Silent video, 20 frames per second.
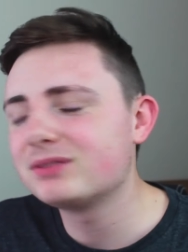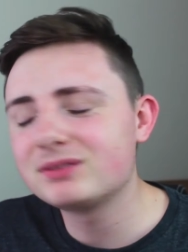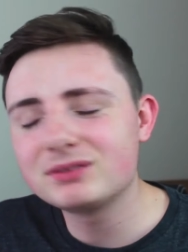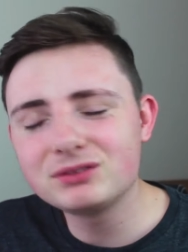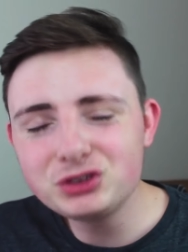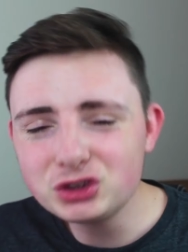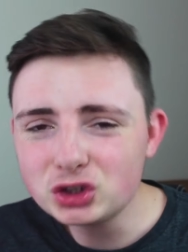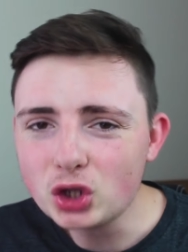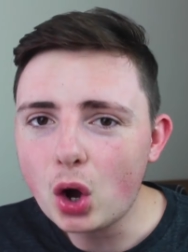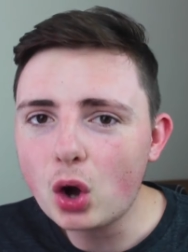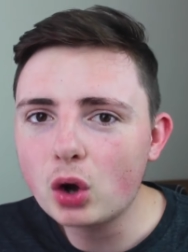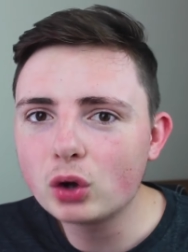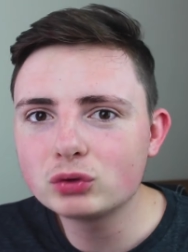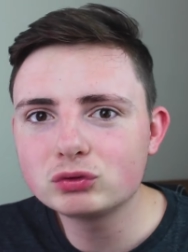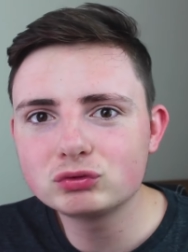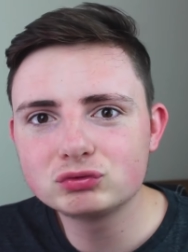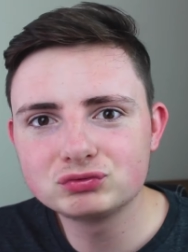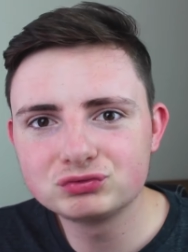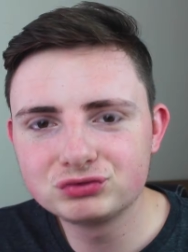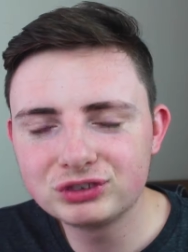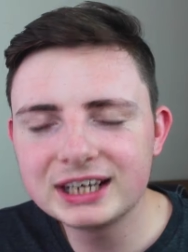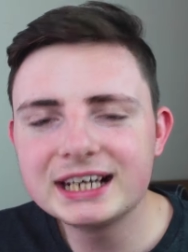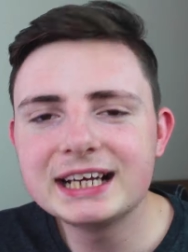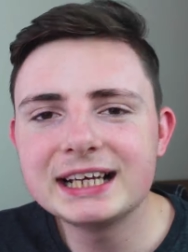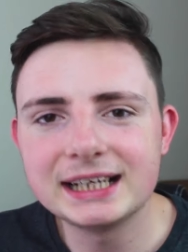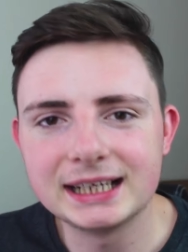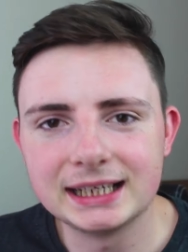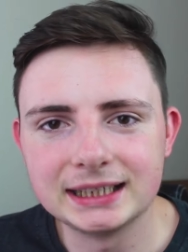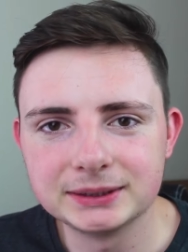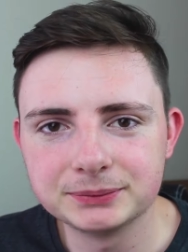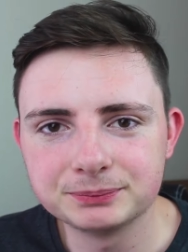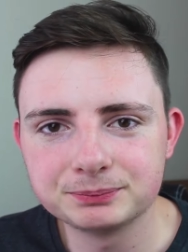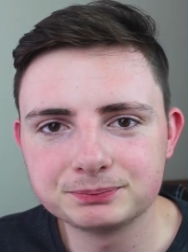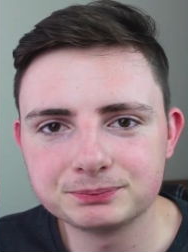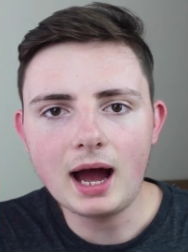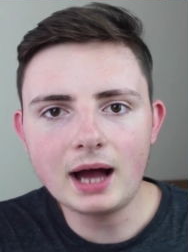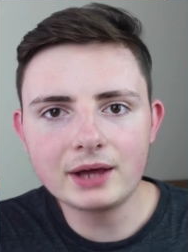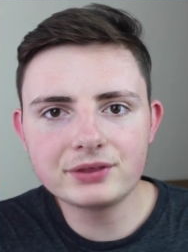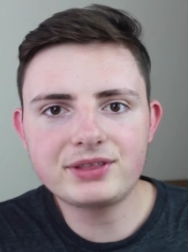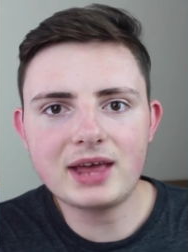Not really.
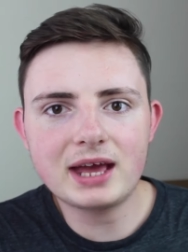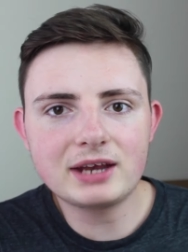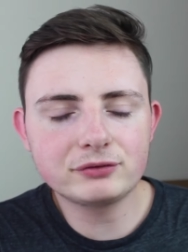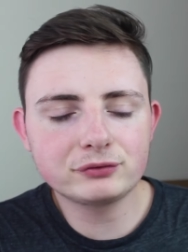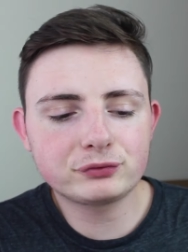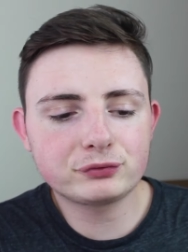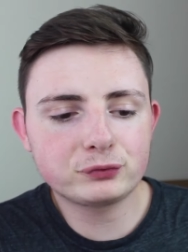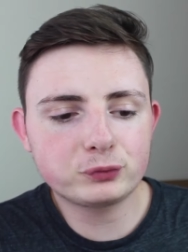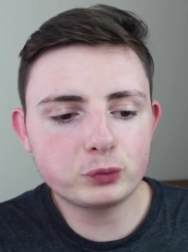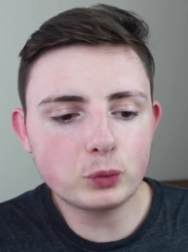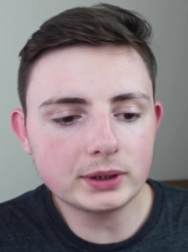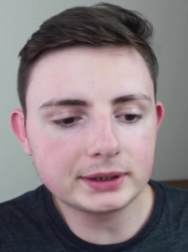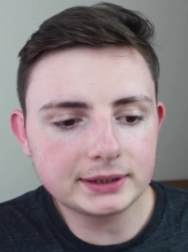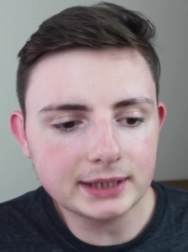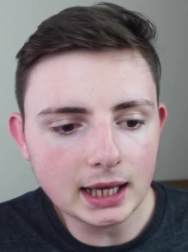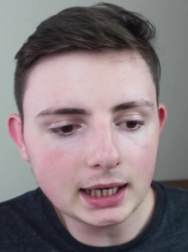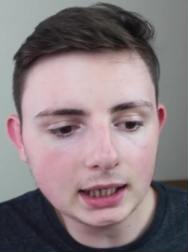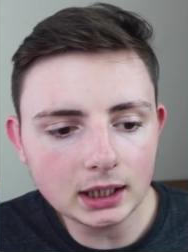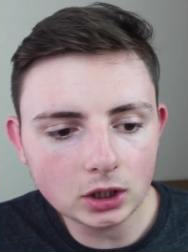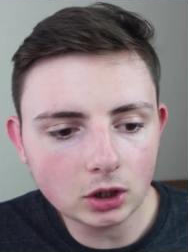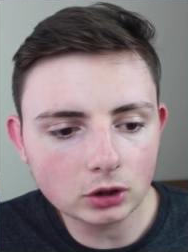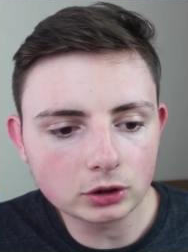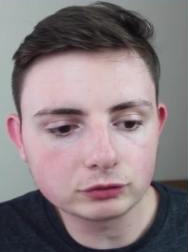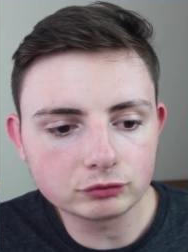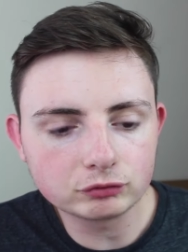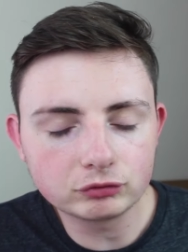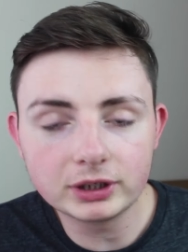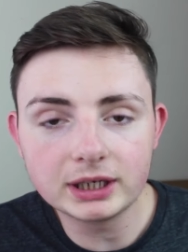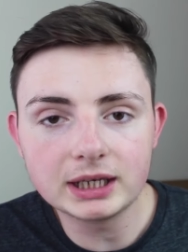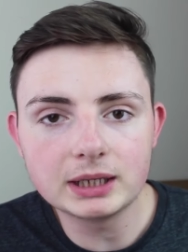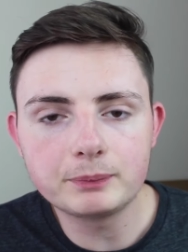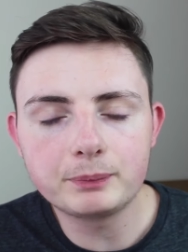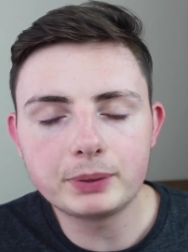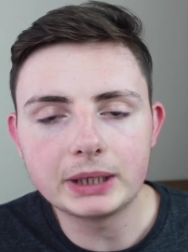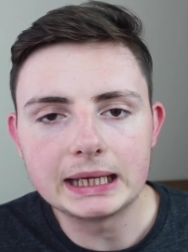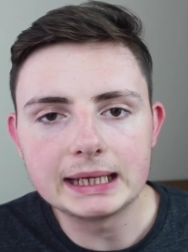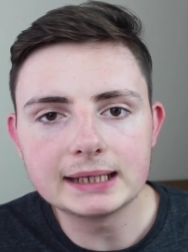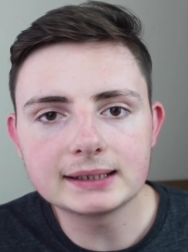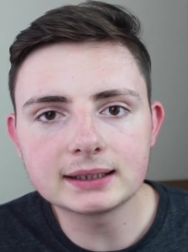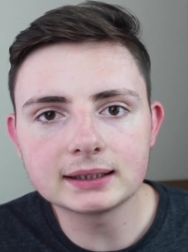And then Fuegoleon
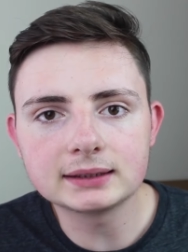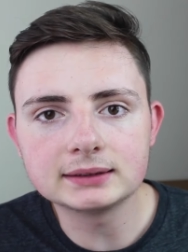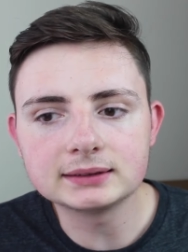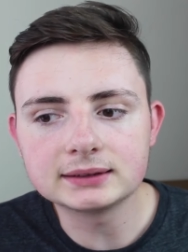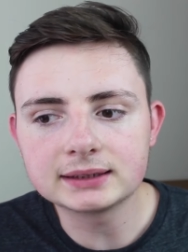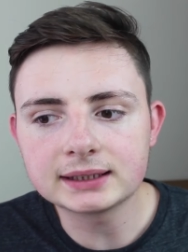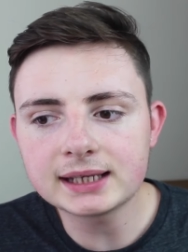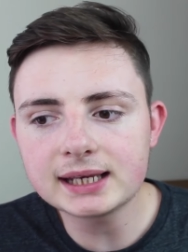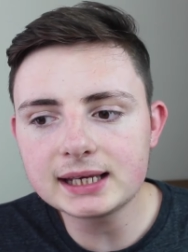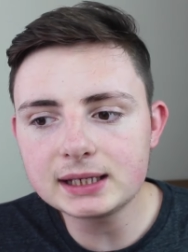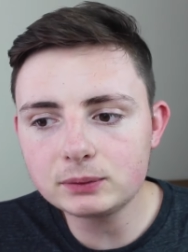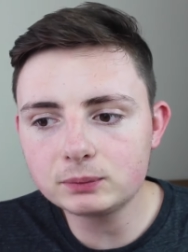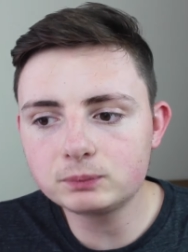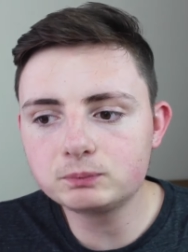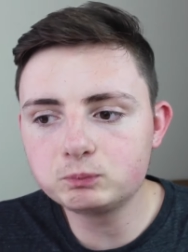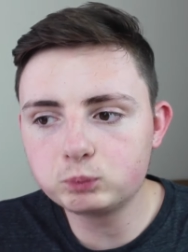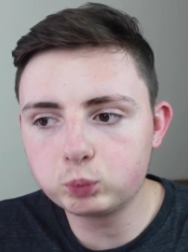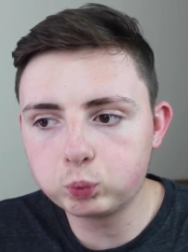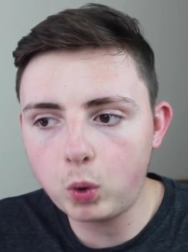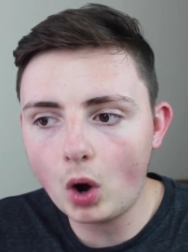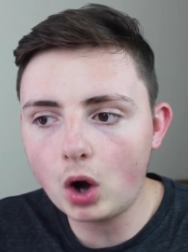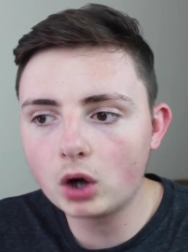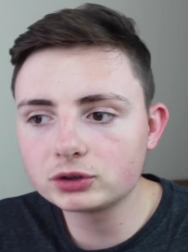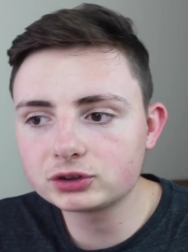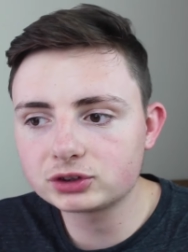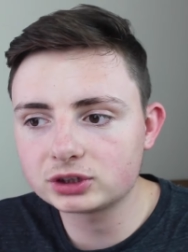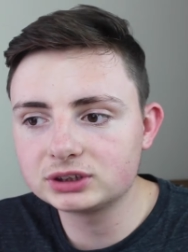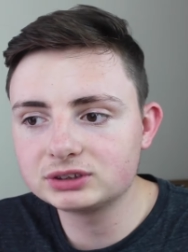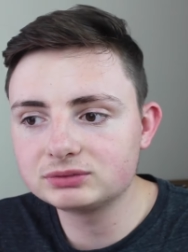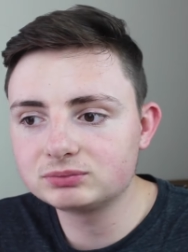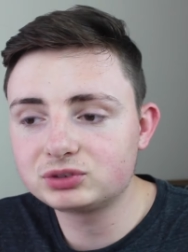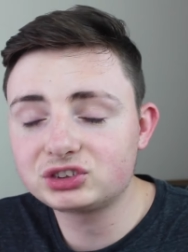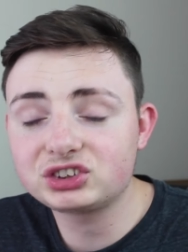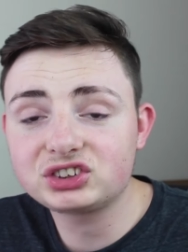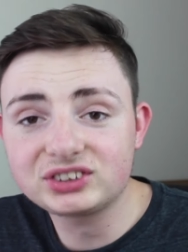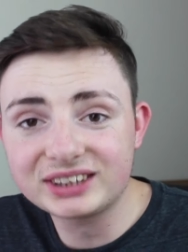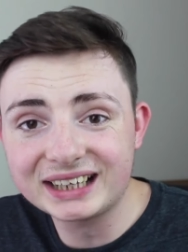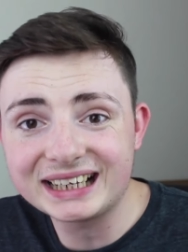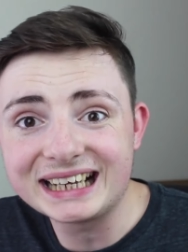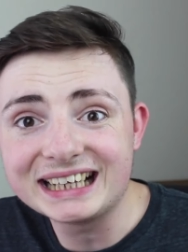reappeared, and he was and
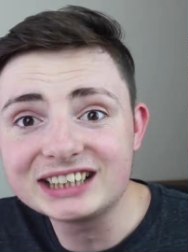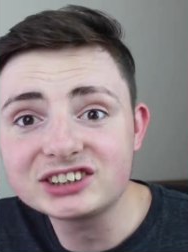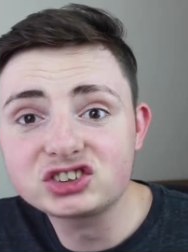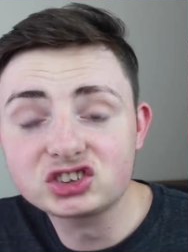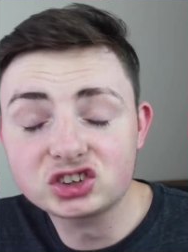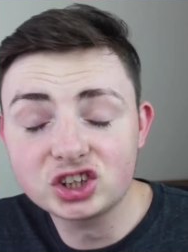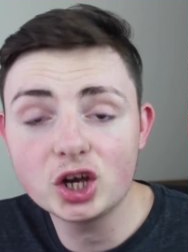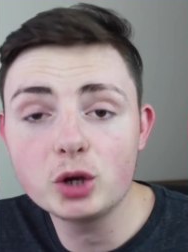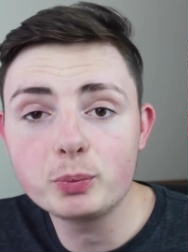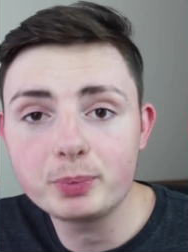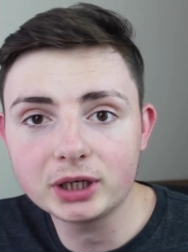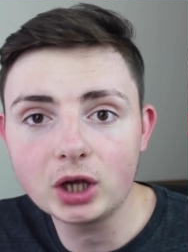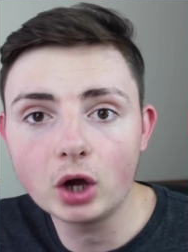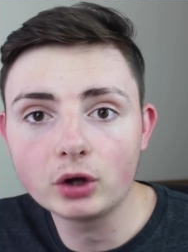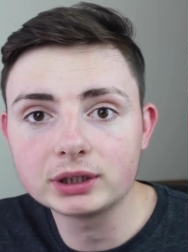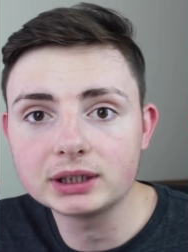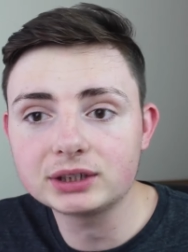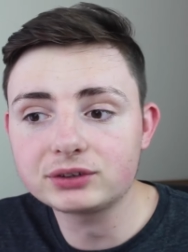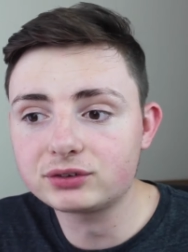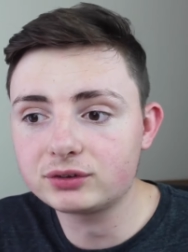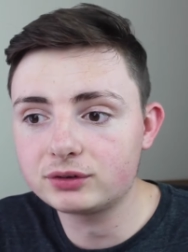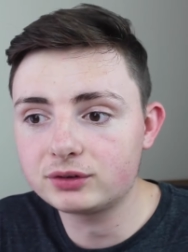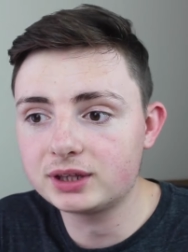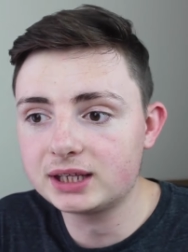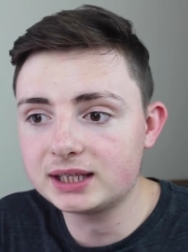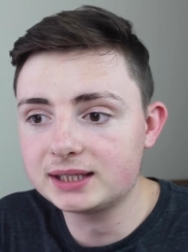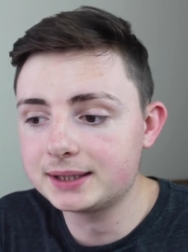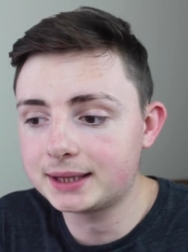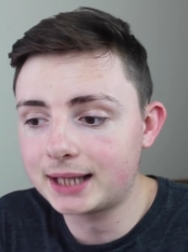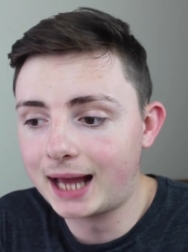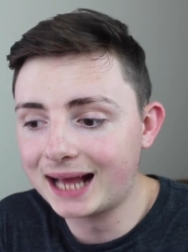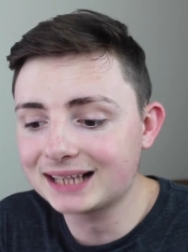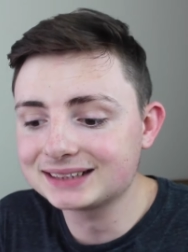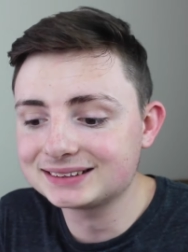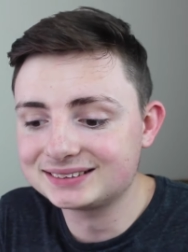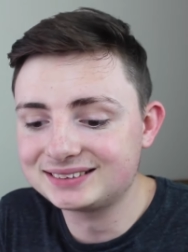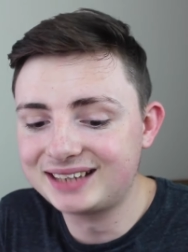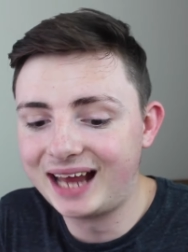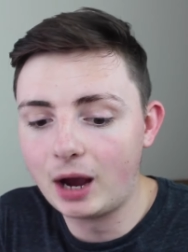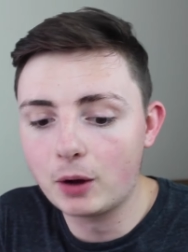still is, to be honest, the
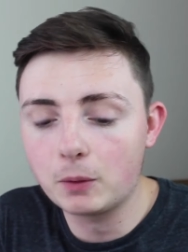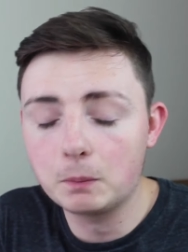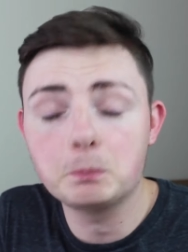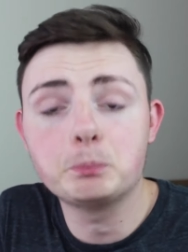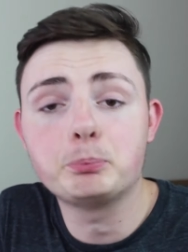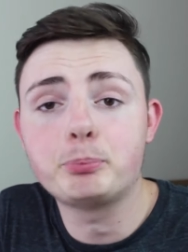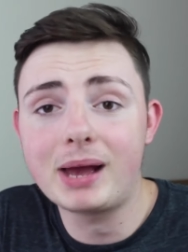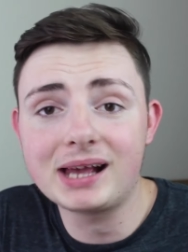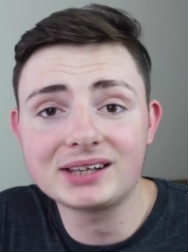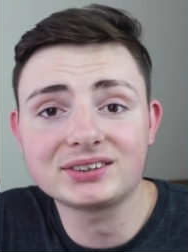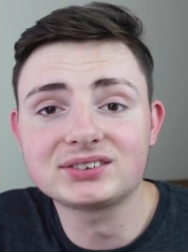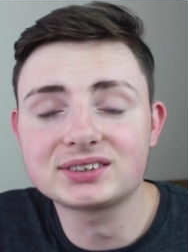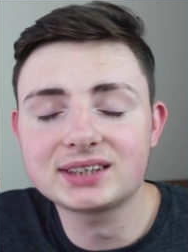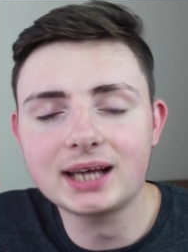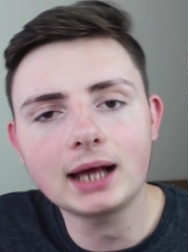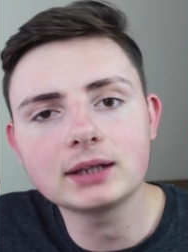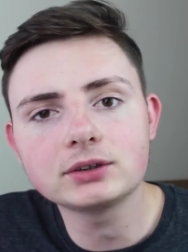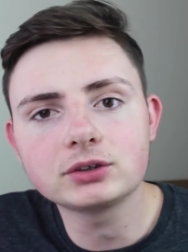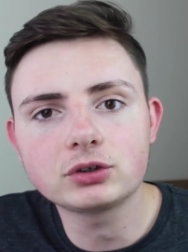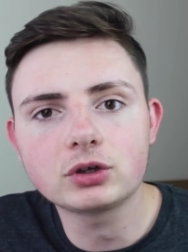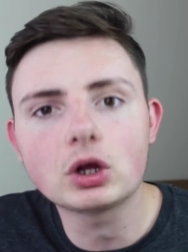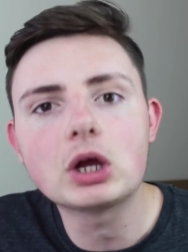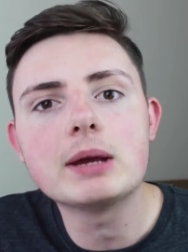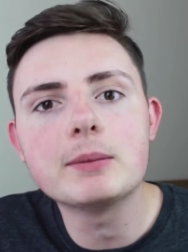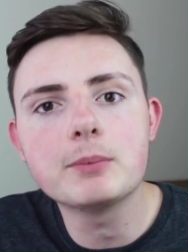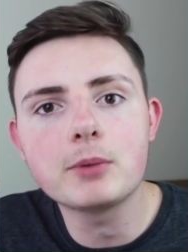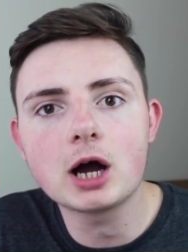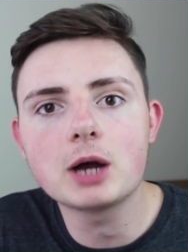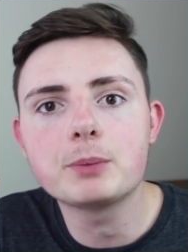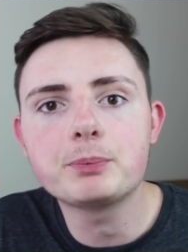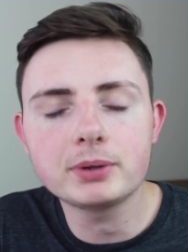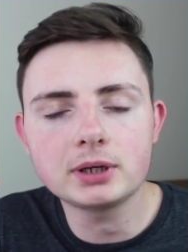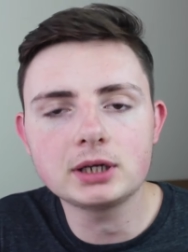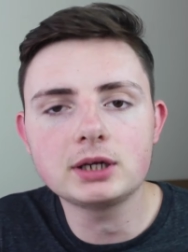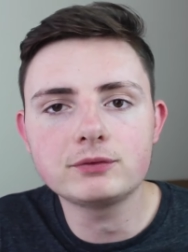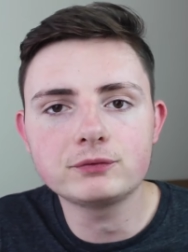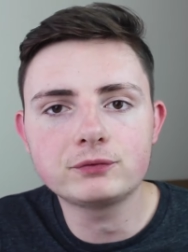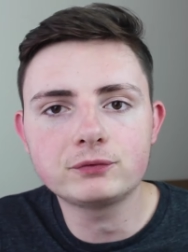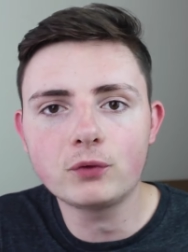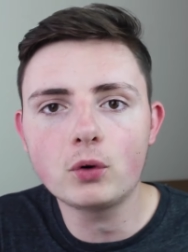hands down best candidate, in my
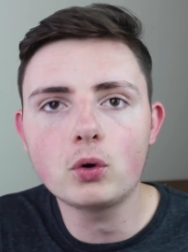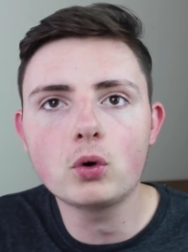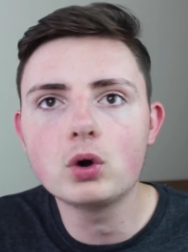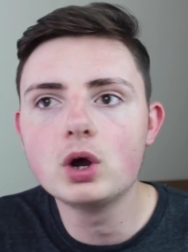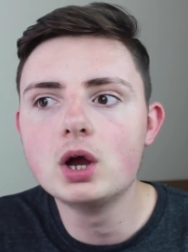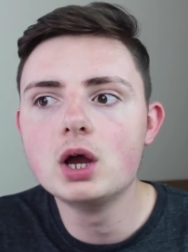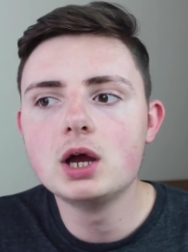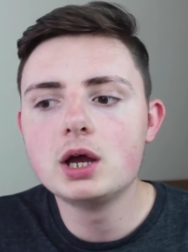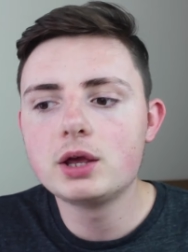opinion, for